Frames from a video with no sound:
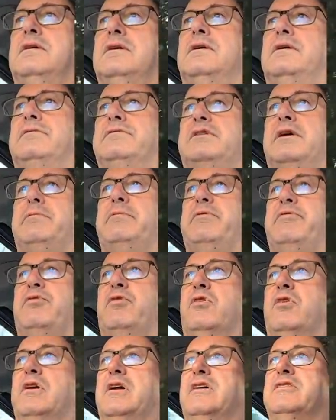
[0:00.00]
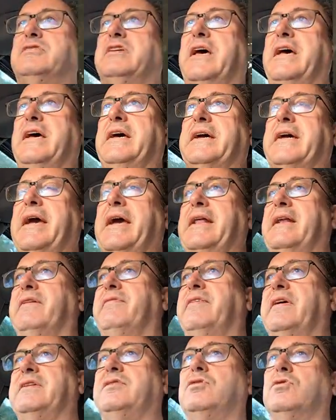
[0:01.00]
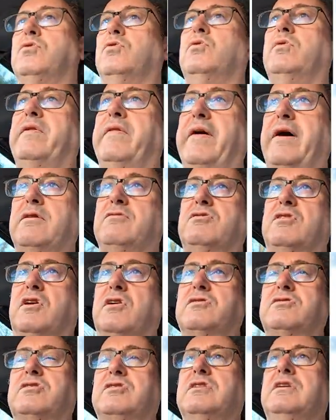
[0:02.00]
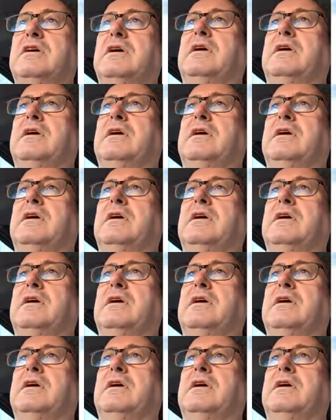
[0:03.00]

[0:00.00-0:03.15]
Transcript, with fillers: I've said before and I'll say it again, if they took all of those logs